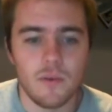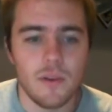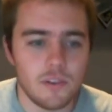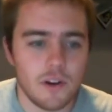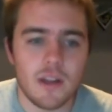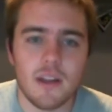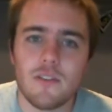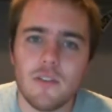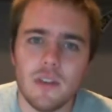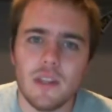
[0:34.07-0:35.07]
we start to get
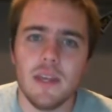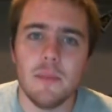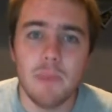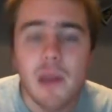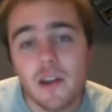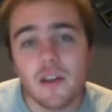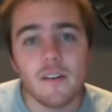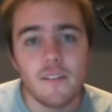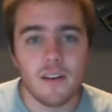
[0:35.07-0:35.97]
to the bigger